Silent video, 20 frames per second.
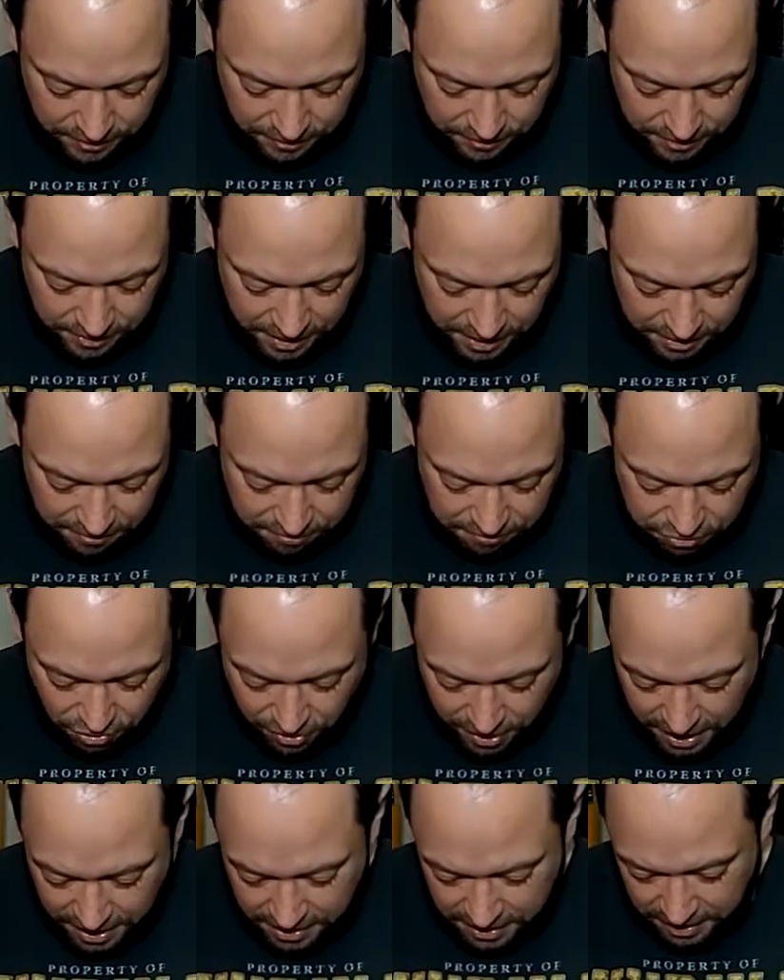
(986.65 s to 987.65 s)
without
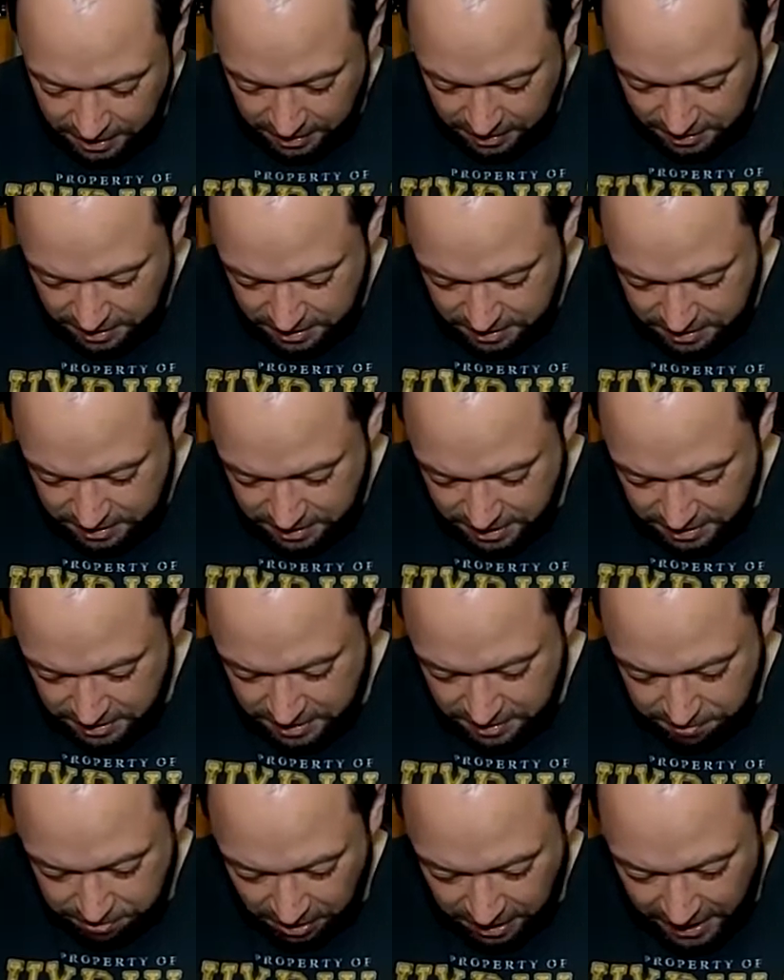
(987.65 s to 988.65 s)
breaking this, because
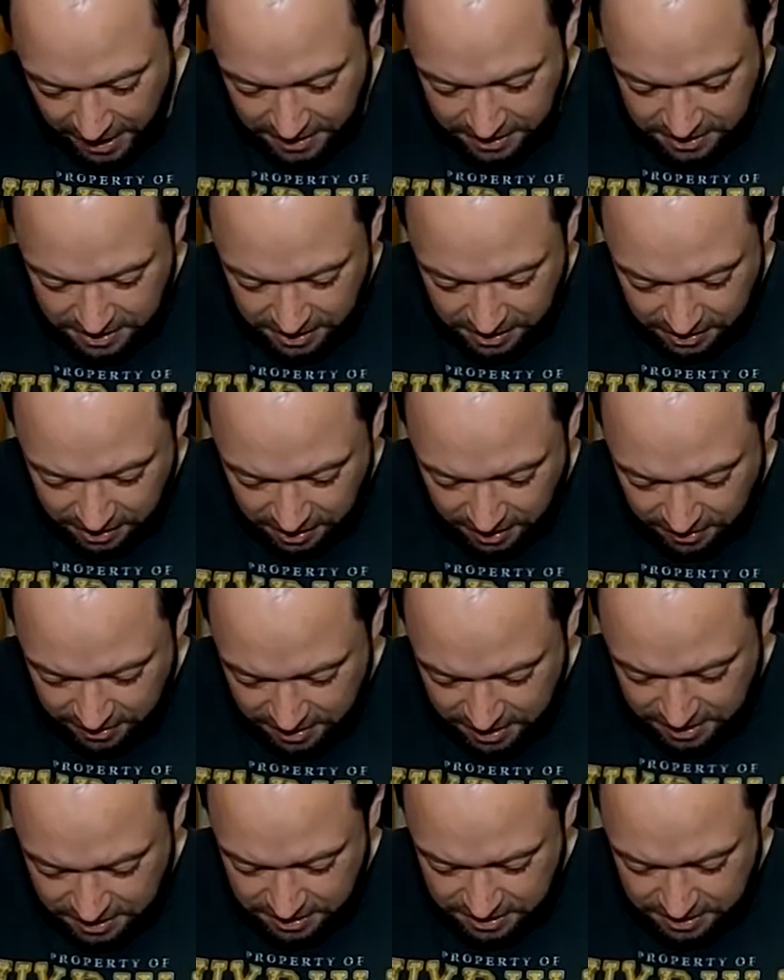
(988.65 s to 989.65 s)
the plastic on
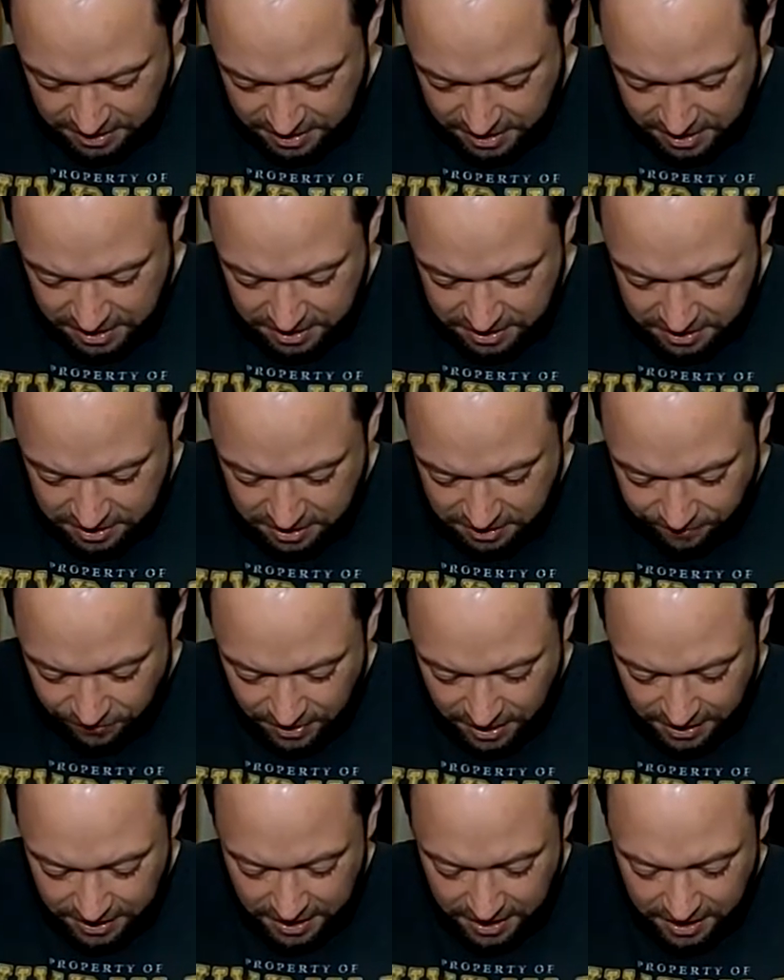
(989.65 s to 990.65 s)
this is,
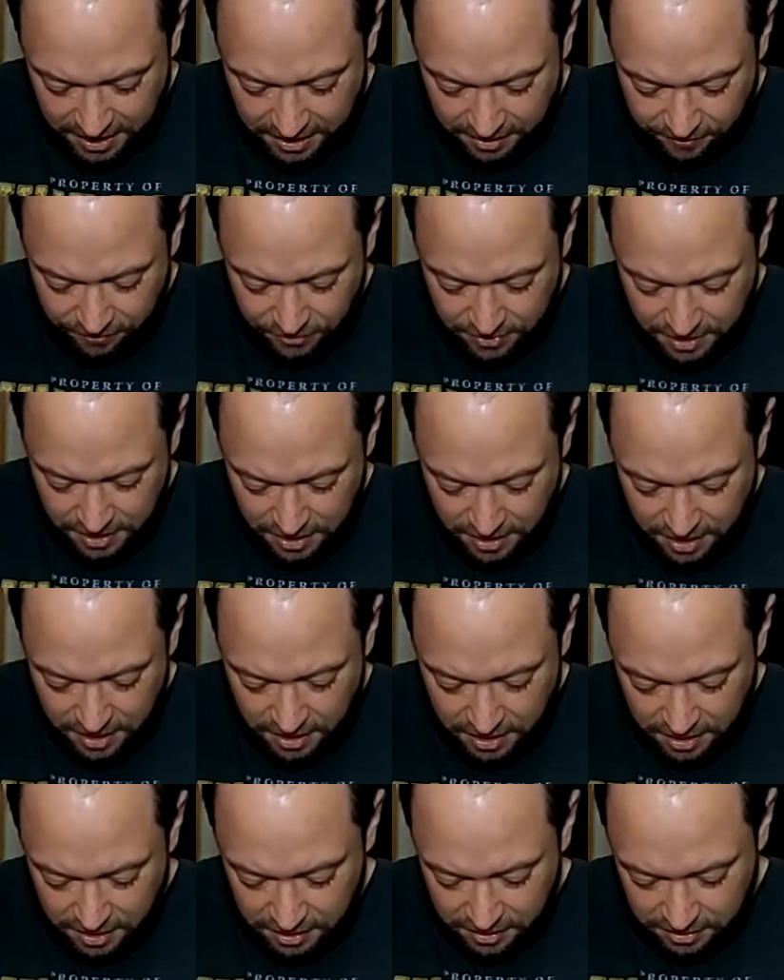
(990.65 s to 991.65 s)
again,
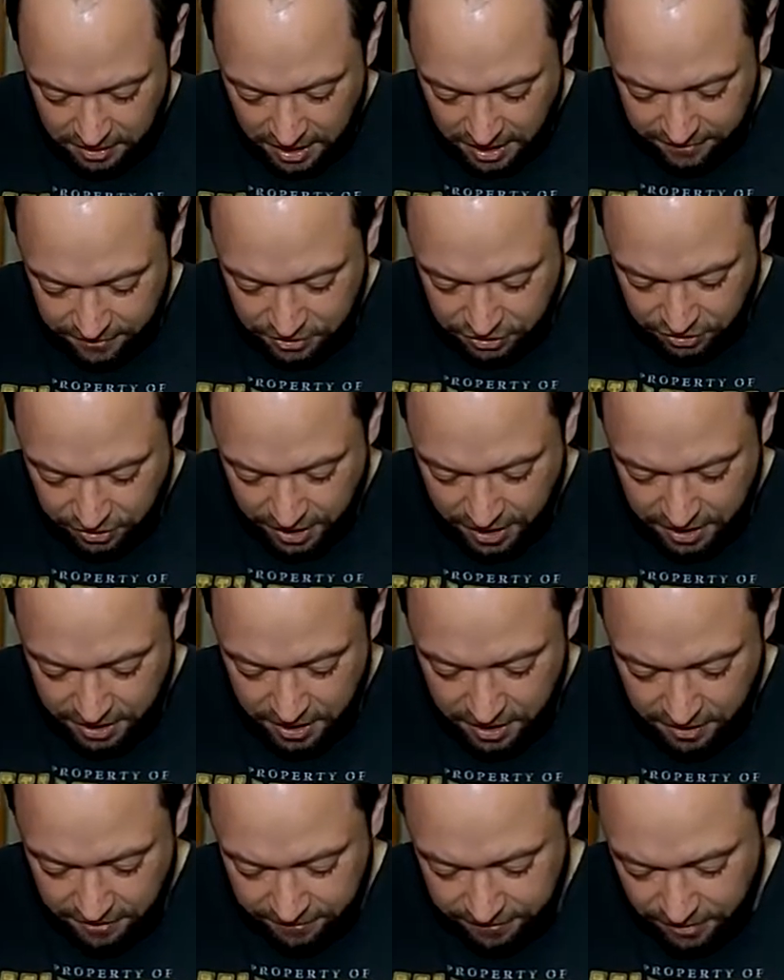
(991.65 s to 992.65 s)
kind of a trend
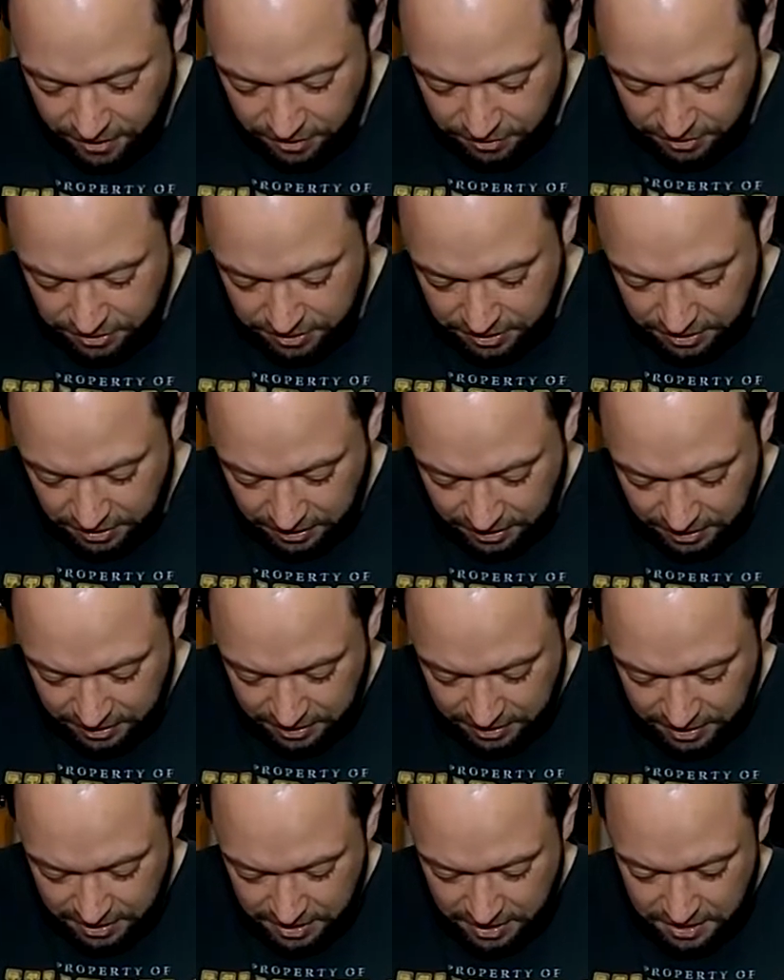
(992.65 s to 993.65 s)
here, folks.
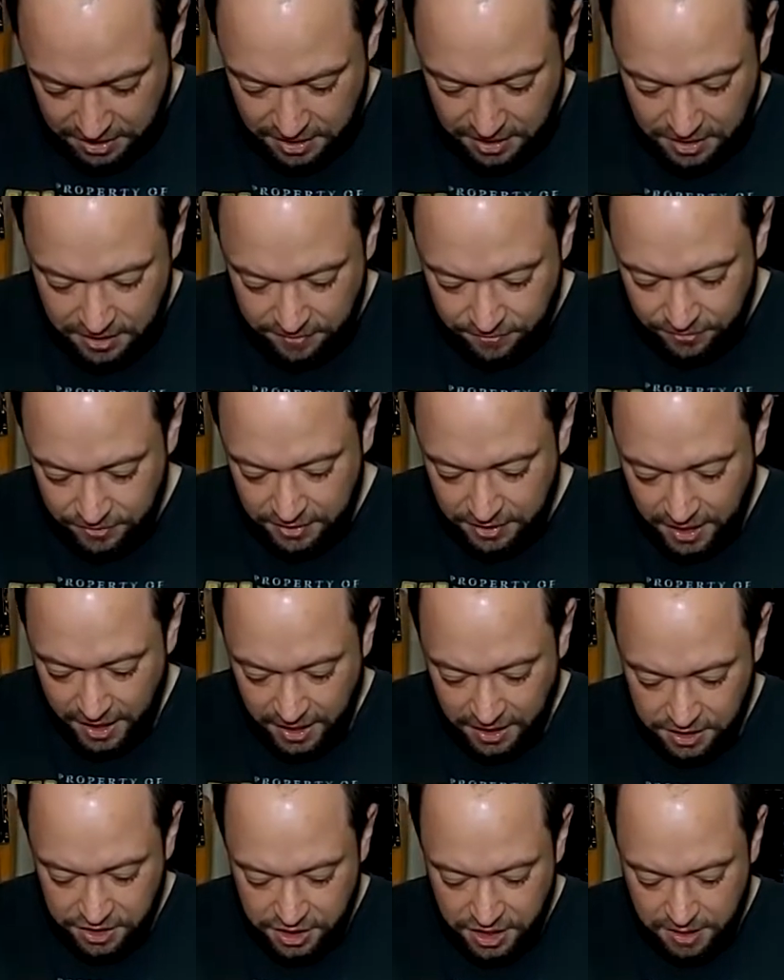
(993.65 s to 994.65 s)

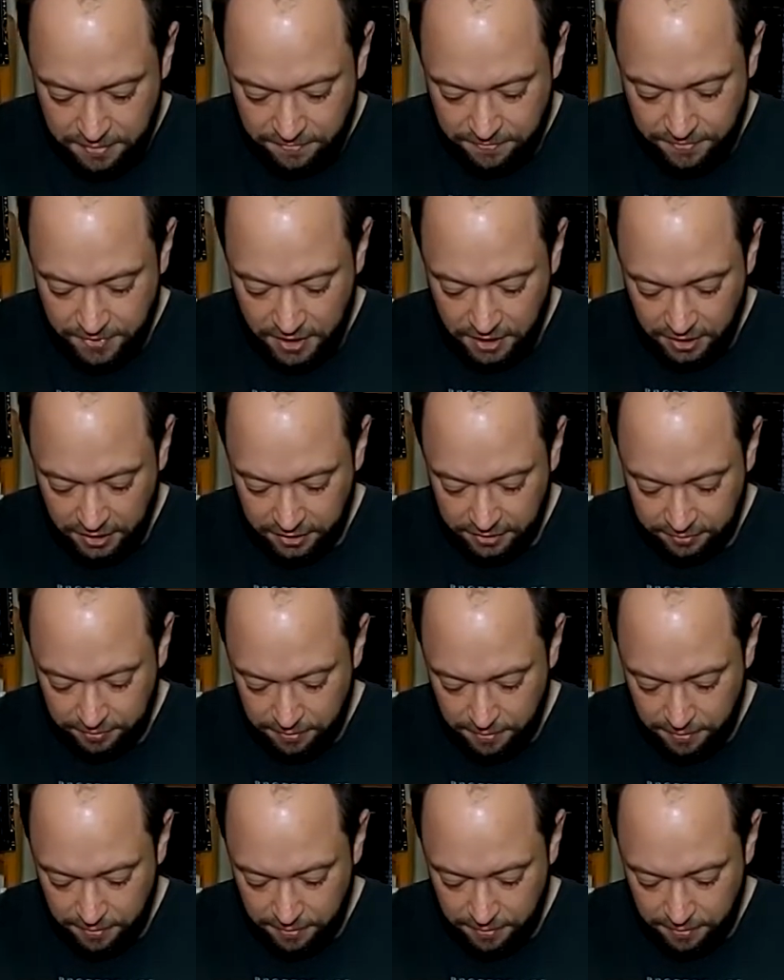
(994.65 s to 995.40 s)
Kind of cheap feeling.